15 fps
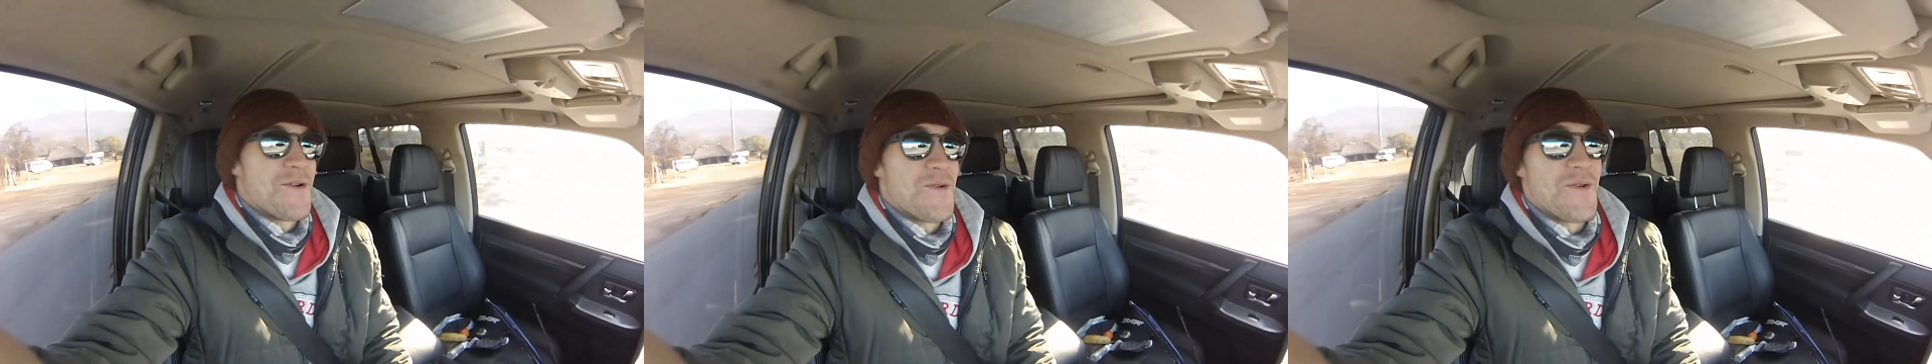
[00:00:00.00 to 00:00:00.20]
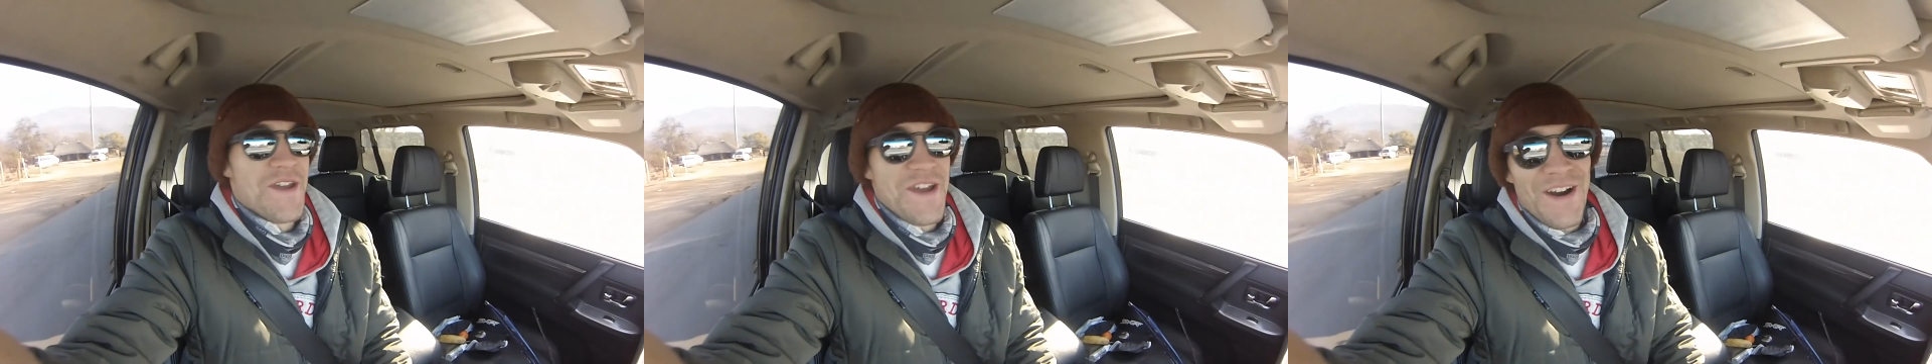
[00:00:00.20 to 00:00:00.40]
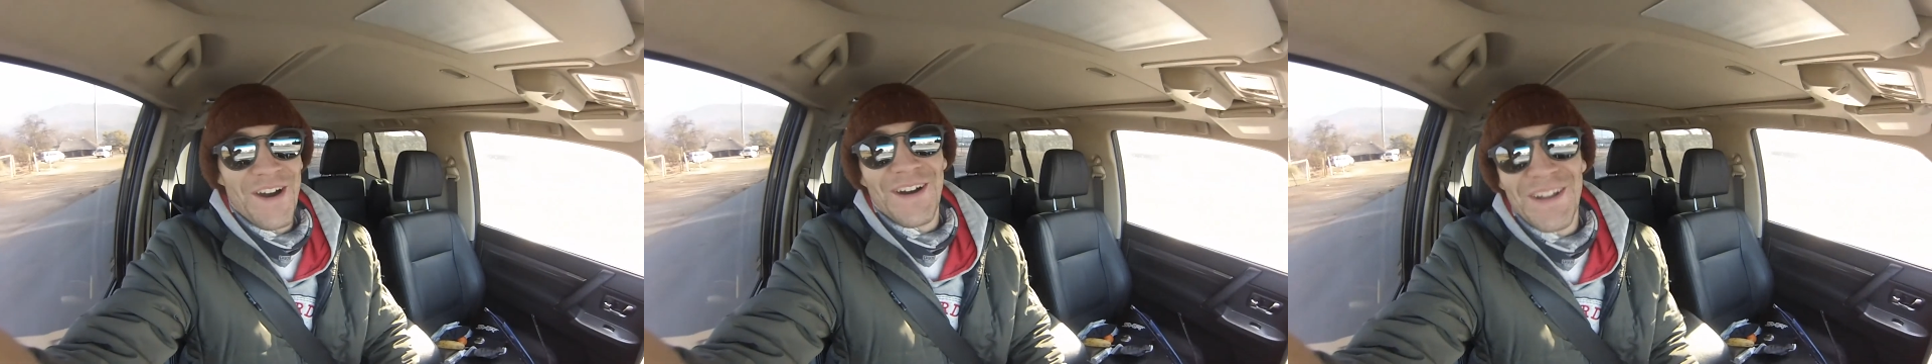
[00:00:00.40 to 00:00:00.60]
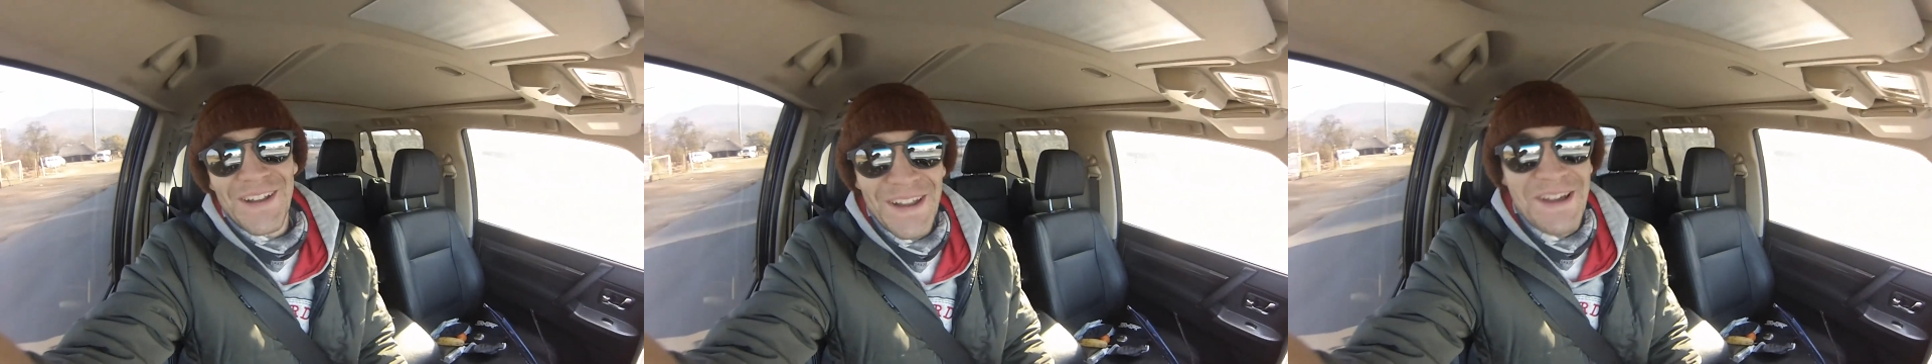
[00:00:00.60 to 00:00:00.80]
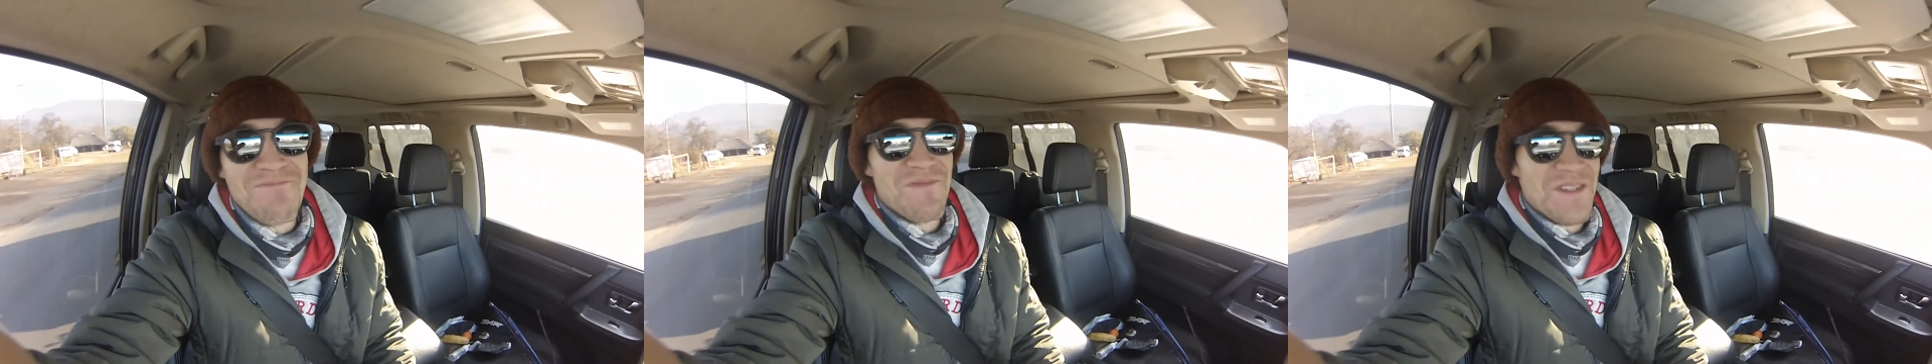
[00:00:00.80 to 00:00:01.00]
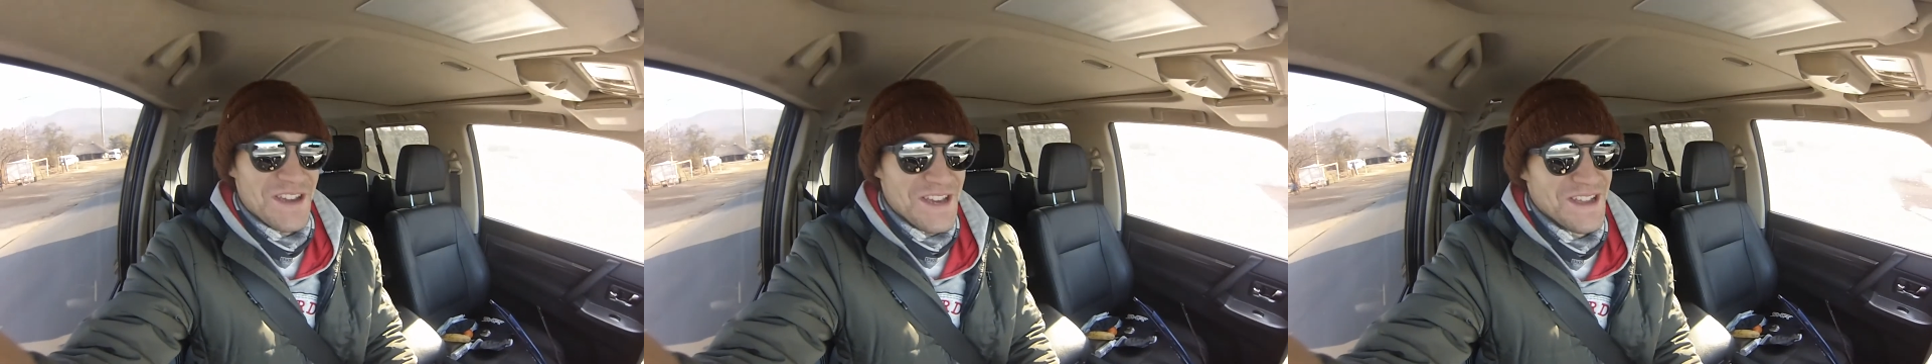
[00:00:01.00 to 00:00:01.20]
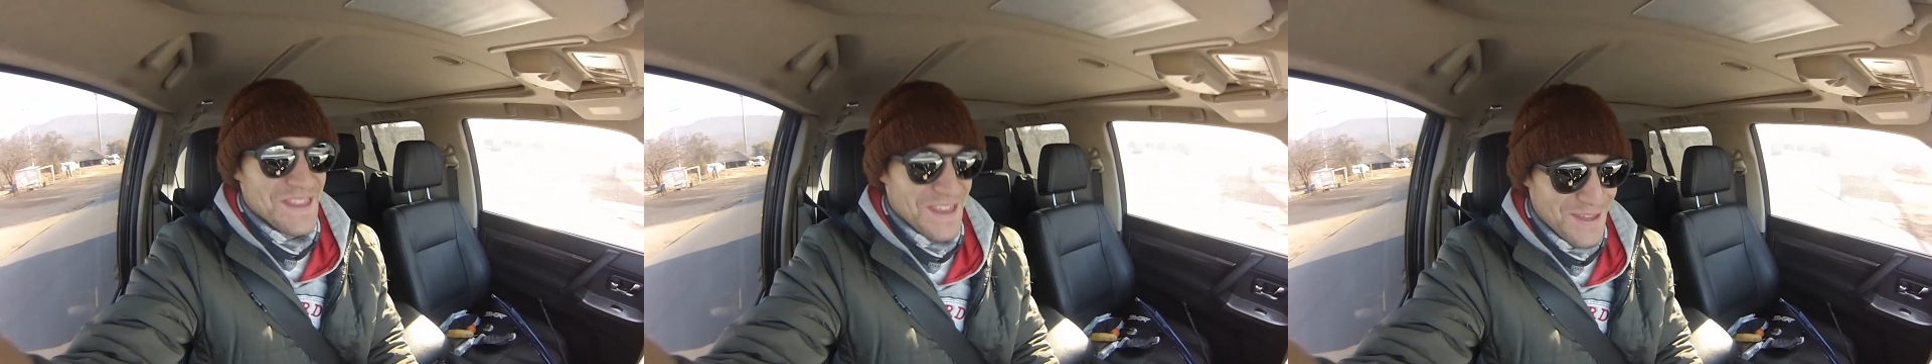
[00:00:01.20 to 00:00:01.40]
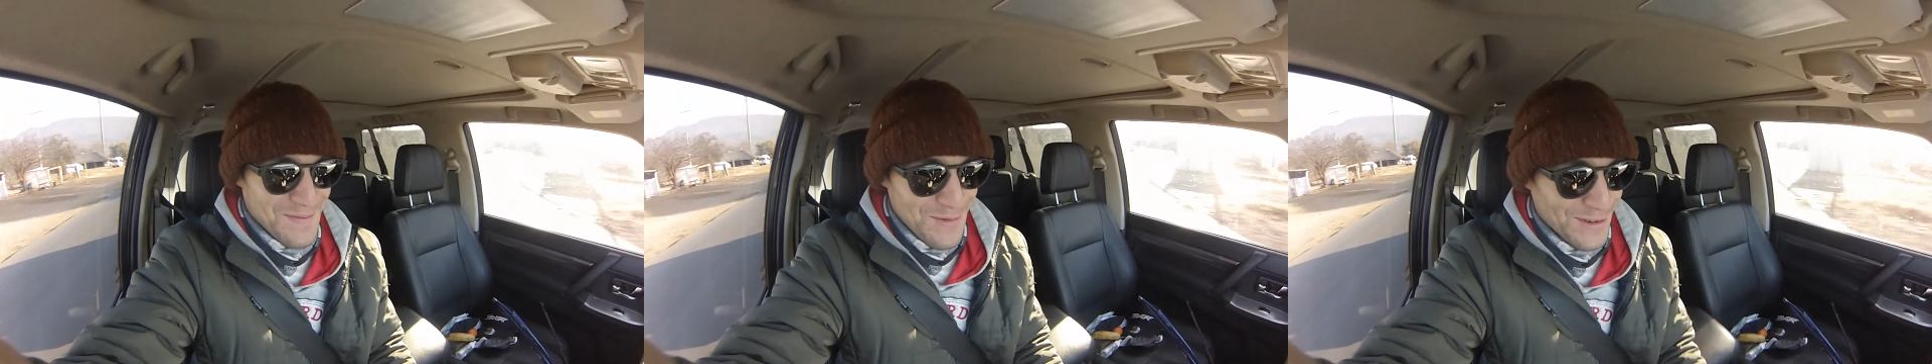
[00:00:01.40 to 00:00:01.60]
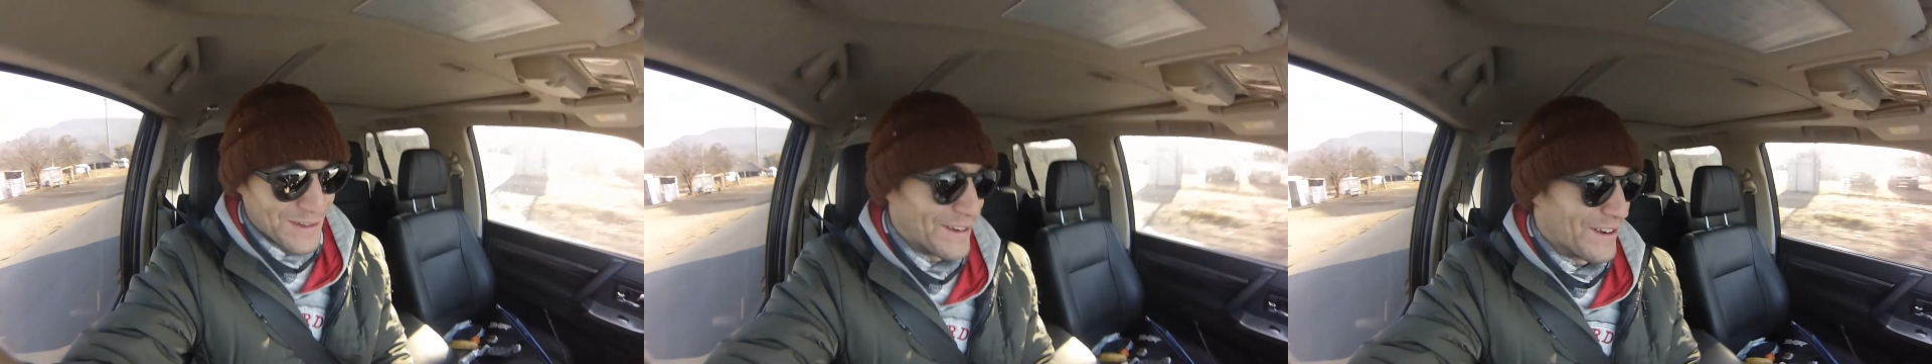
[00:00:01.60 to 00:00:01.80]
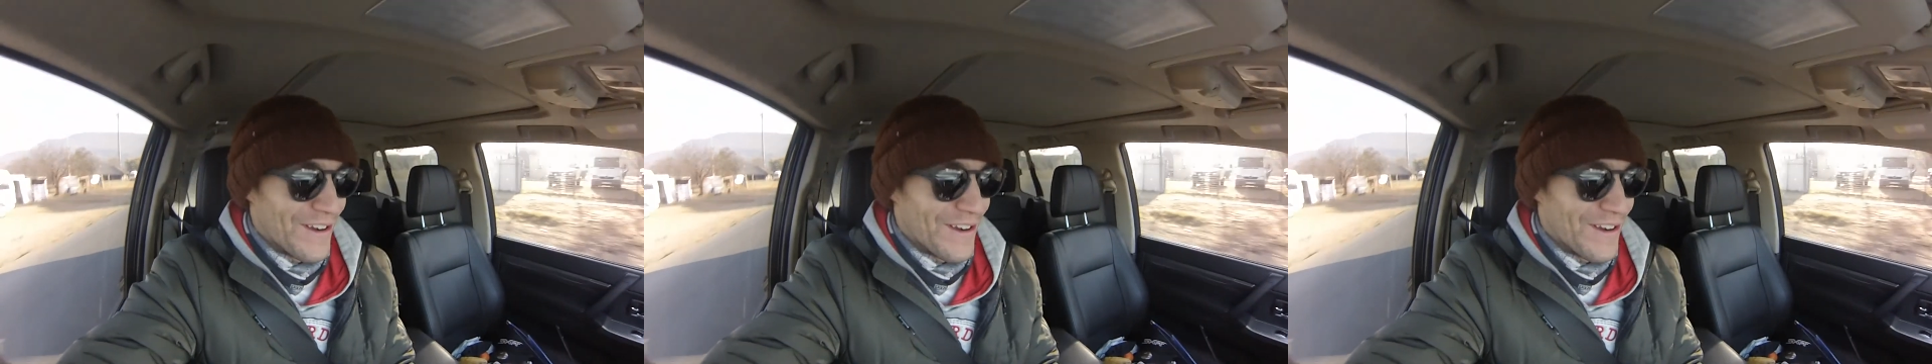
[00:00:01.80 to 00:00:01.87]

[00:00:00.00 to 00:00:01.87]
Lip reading: We are on a mission this morning.